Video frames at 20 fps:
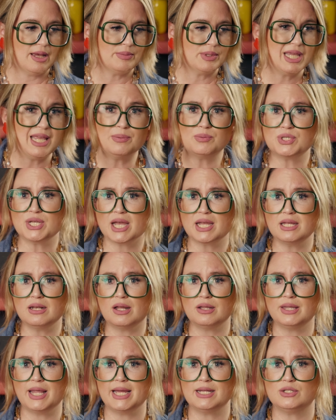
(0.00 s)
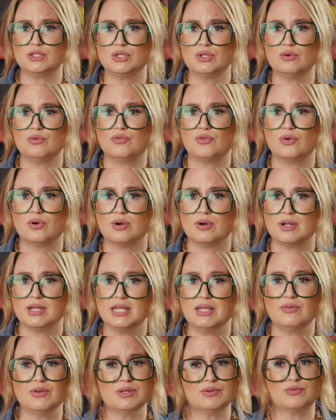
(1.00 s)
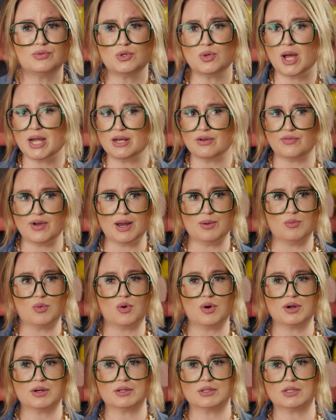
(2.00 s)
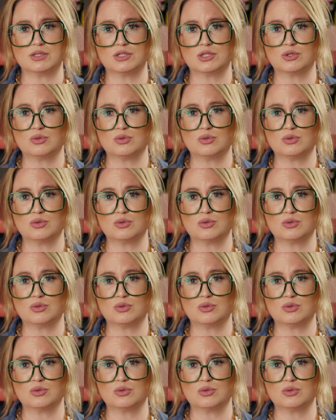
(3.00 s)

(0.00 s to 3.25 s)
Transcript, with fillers: I'm keep checking online too for even trying to find more